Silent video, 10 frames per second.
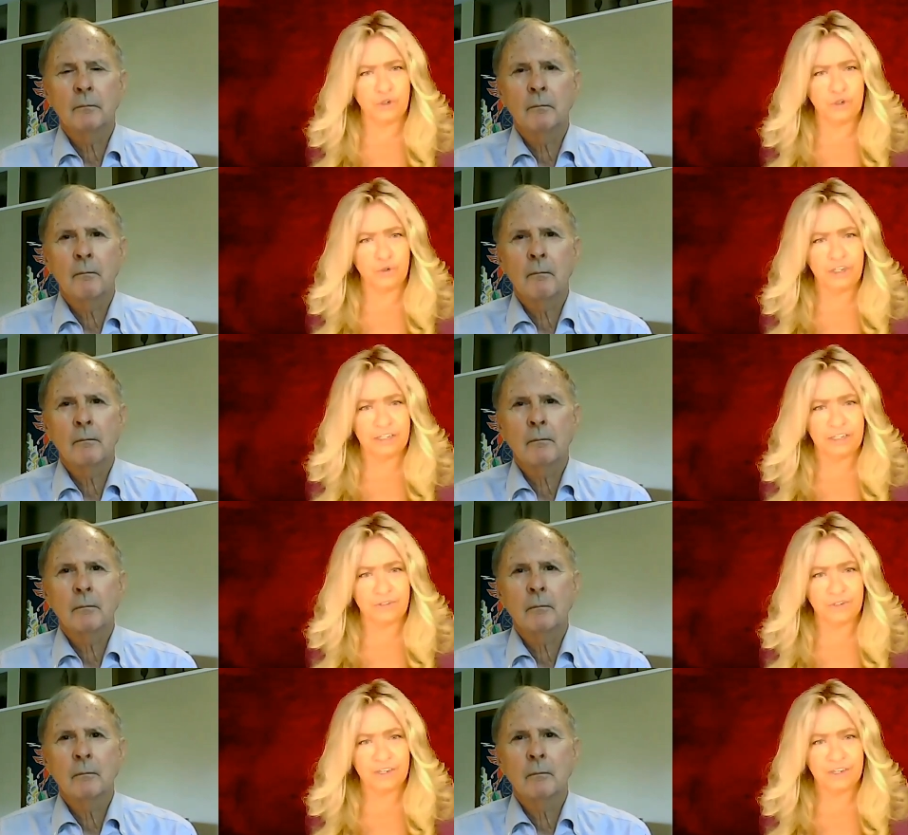Speaker 1: and
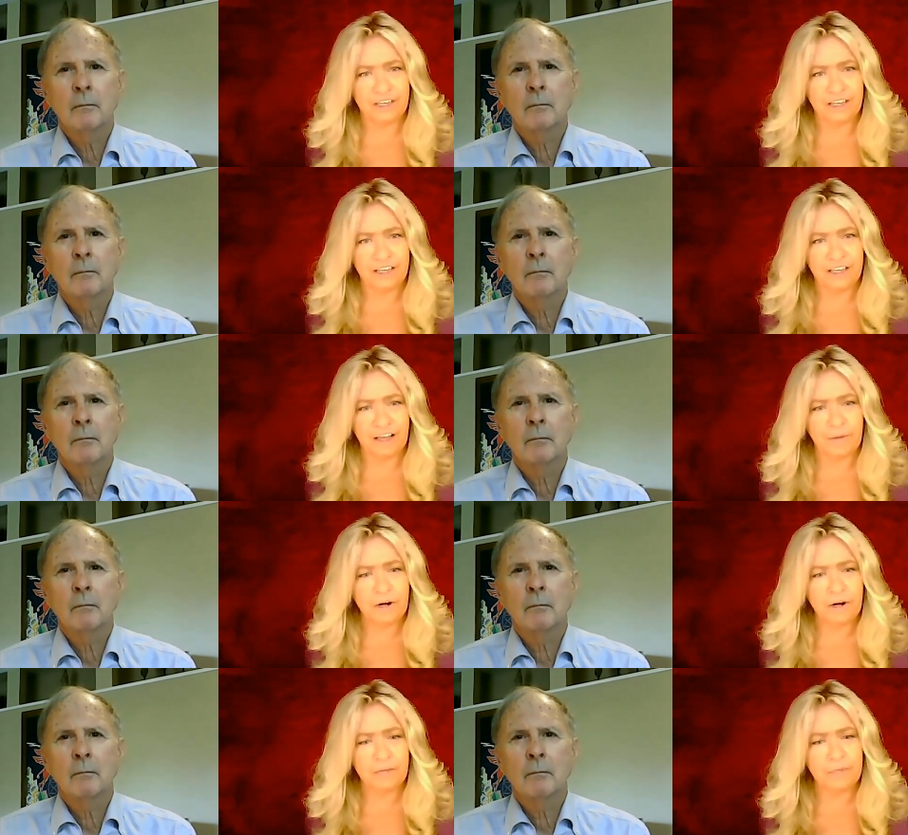trillions,
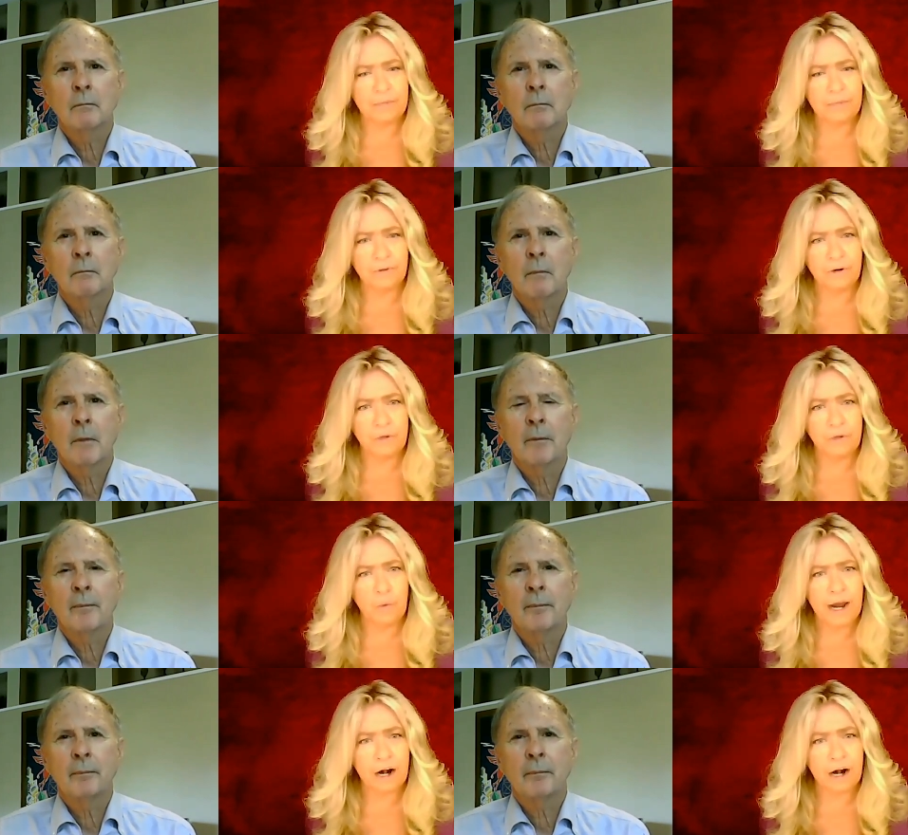American people are going,
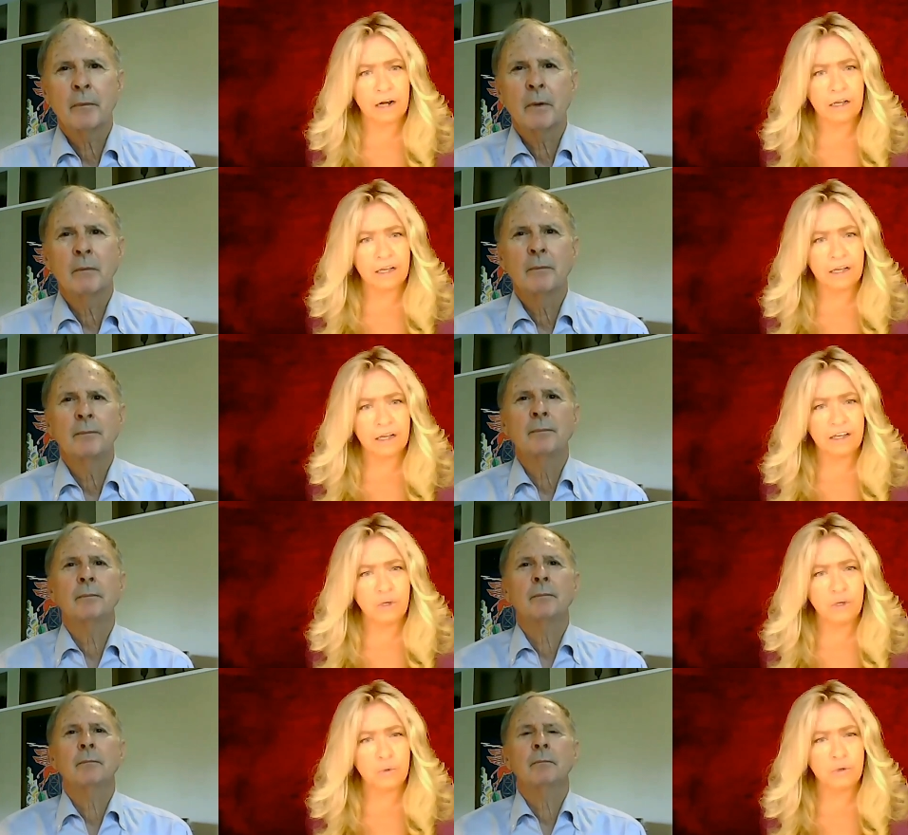where?
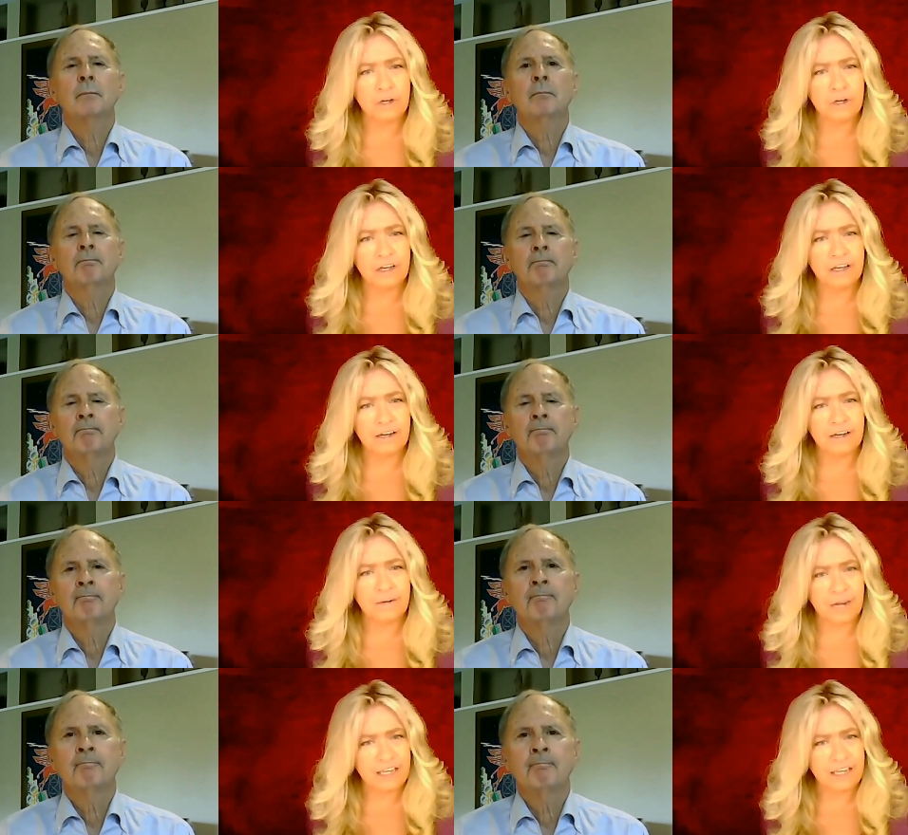Who?
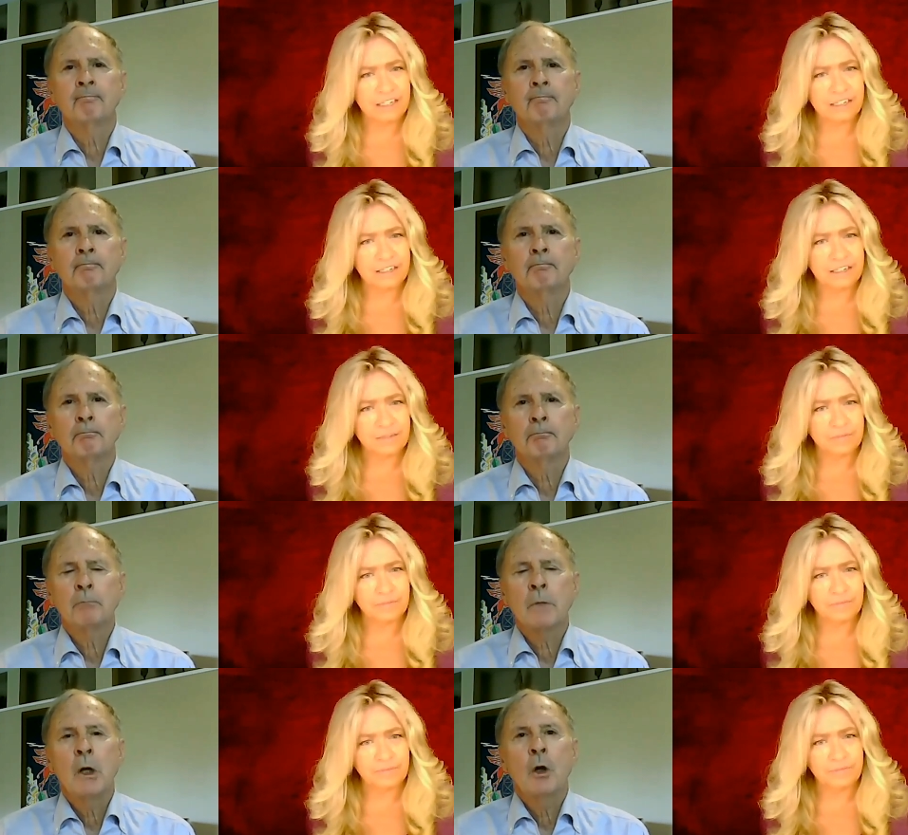Right?
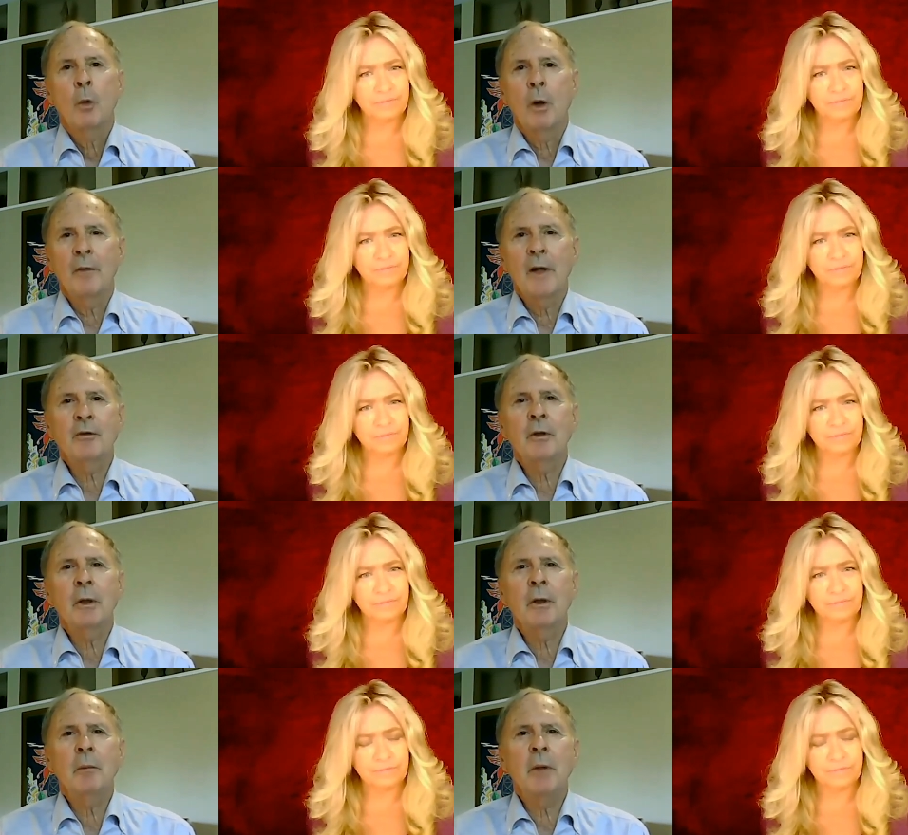
Speaker 2: Well, that's
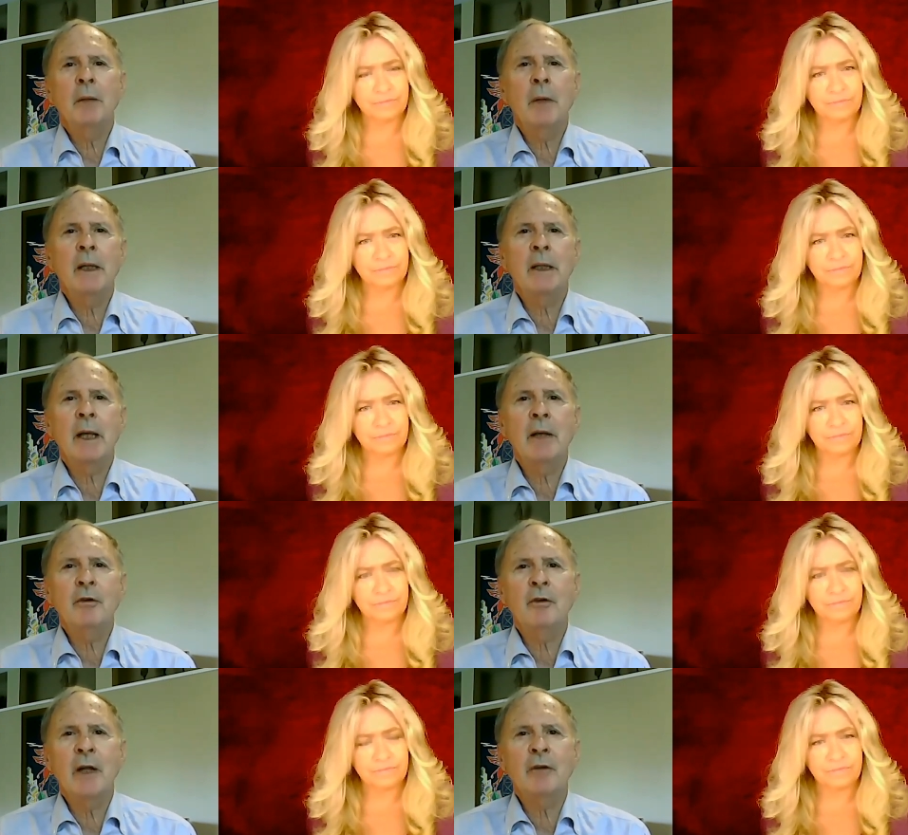in, in many cases,
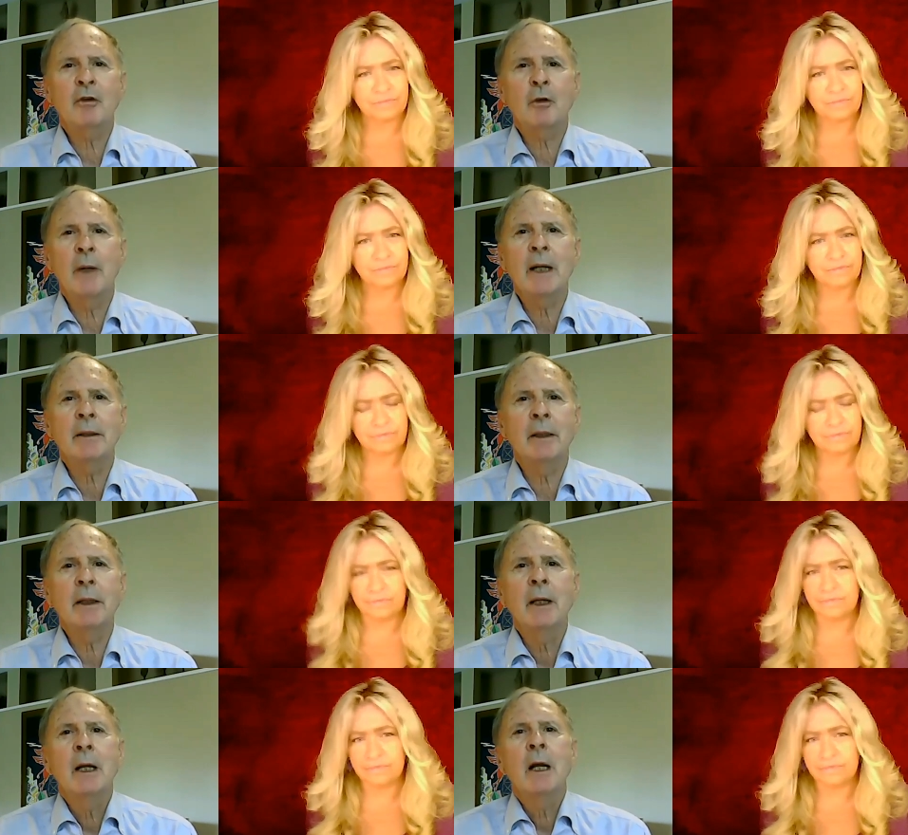that's correct. And,
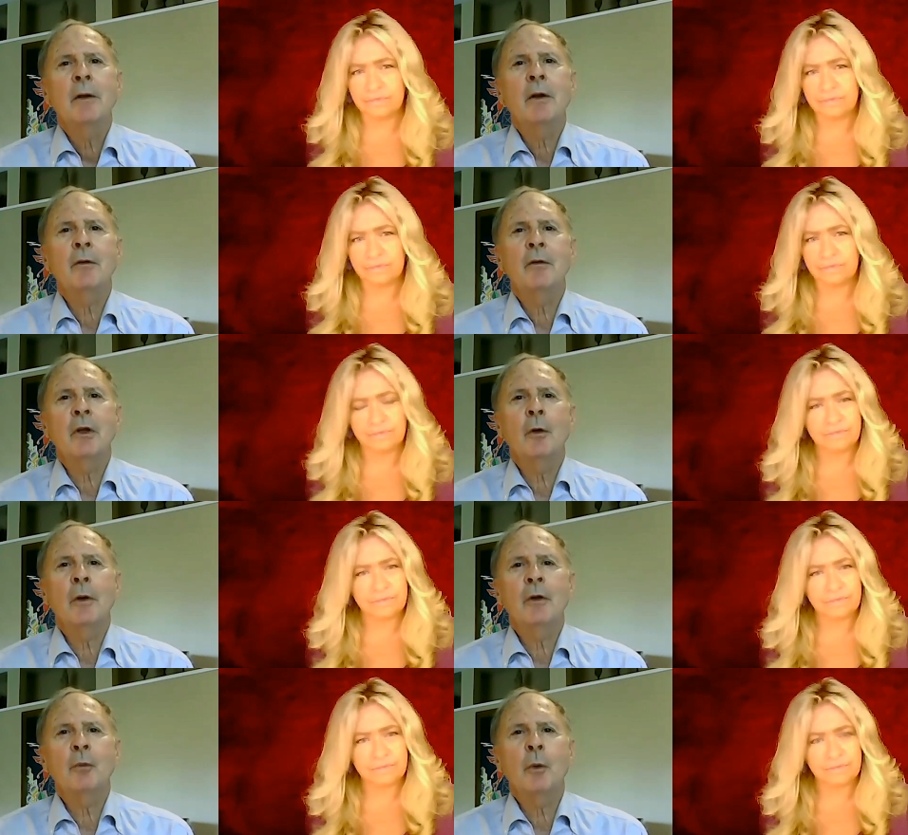it, you know,
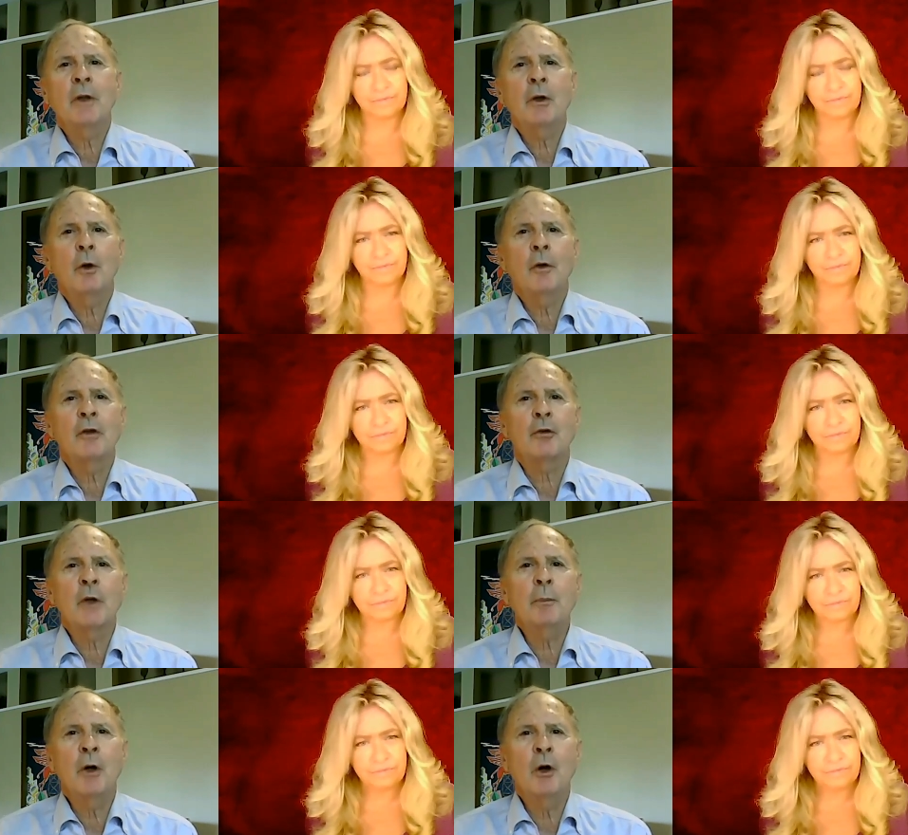there's what they call these
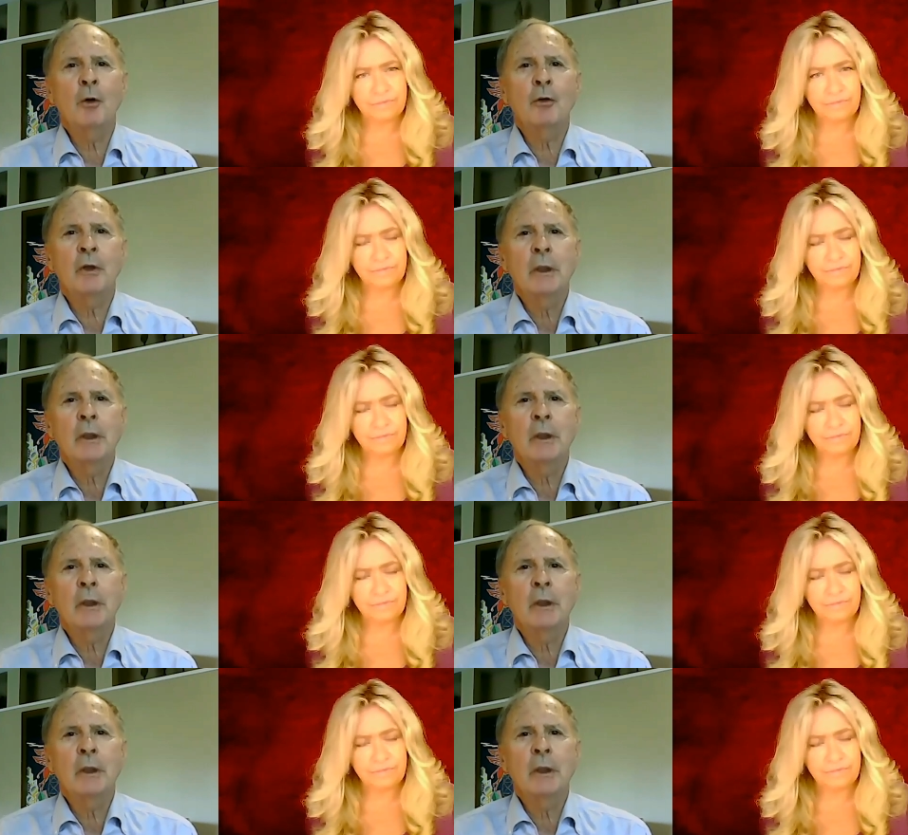repos and